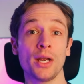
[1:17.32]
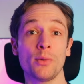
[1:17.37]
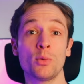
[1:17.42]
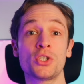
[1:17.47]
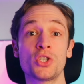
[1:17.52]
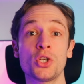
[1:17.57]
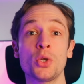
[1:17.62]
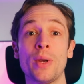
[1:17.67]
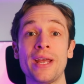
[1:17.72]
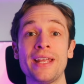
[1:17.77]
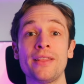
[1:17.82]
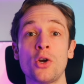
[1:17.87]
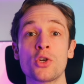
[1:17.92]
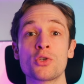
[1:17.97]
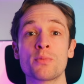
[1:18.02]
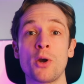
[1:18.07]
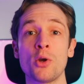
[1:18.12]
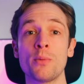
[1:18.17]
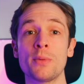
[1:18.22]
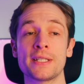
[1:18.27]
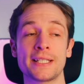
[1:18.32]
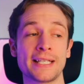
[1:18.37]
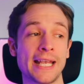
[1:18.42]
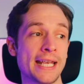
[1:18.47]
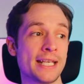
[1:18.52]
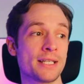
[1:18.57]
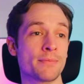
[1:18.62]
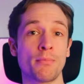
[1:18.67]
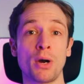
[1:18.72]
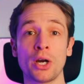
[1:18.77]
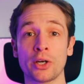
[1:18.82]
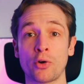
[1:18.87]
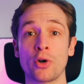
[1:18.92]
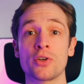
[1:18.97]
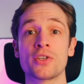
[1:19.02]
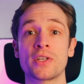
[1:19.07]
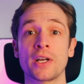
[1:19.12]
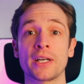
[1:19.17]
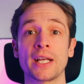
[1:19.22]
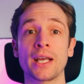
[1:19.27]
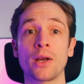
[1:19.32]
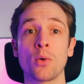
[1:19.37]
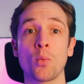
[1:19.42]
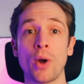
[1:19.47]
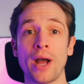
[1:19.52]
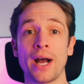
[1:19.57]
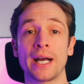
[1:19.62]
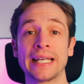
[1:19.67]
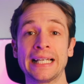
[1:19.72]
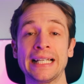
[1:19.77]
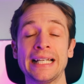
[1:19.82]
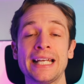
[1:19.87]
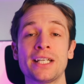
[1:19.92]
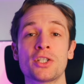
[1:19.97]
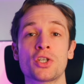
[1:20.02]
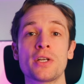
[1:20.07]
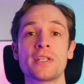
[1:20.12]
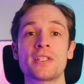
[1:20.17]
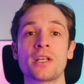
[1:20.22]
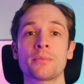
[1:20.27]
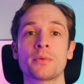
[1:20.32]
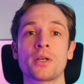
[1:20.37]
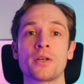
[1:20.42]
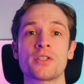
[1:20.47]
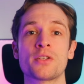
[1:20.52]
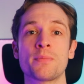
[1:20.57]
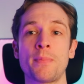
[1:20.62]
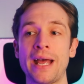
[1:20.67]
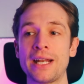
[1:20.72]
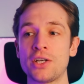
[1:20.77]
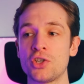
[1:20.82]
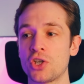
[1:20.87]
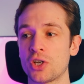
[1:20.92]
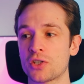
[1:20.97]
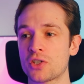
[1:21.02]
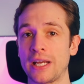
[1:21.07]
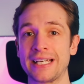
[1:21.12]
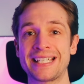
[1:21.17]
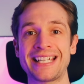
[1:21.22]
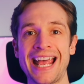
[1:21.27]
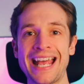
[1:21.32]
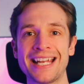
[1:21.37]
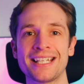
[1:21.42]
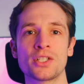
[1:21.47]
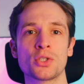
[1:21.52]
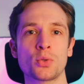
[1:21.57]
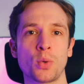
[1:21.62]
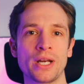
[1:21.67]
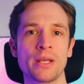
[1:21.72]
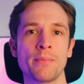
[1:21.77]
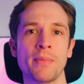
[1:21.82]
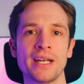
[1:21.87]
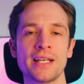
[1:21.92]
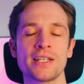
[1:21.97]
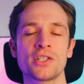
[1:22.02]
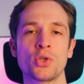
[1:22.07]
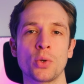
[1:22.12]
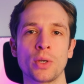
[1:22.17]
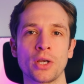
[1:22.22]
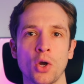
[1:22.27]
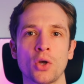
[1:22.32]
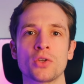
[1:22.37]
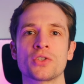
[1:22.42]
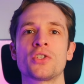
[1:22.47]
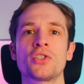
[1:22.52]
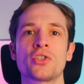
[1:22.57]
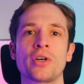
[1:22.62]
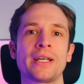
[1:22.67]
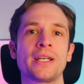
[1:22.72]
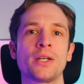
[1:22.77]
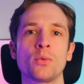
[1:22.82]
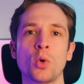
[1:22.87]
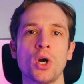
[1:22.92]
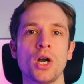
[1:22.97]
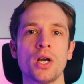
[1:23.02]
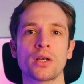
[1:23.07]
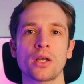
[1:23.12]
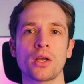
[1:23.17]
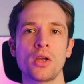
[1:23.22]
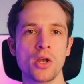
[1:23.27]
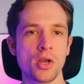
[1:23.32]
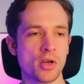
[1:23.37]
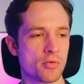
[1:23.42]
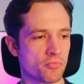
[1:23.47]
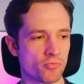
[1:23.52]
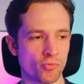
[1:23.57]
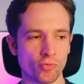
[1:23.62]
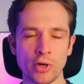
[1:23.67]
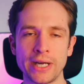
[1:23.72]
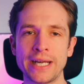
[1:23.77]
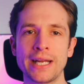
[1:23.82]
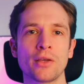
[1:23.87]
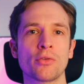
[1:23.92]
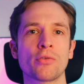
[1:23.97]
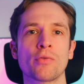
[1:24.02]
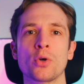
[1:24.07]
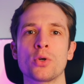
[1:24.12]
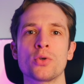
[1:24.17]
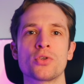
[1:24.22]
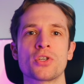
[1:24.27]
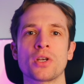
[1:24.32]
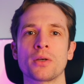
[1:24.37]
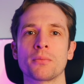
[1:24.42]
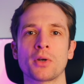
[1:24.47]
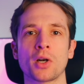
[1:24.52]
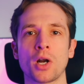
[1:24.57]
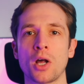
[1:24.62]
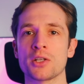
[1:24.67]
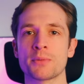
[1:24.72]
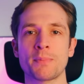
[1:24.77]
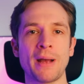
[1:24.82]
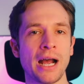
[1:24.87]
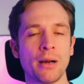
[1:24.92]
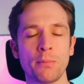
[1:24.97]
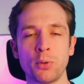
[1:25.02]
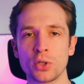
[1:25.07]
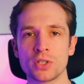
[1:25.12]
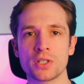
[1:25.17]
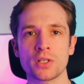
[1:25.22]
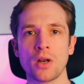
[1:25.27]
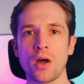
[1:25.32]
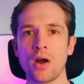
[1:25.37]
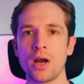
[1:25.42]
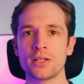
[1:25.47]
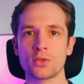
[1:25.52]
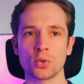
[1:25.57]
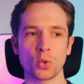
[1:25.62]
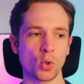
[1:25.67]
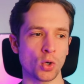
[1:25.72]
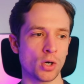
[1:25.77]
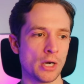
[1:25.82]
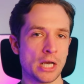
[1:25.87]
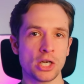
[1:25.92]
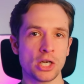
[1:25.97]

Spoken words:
I would do in those moments is micro-studying, where I'd literally sometimes spend just 10 to 20 minutes doing concentrated work, reading through some class PowerPoint slides or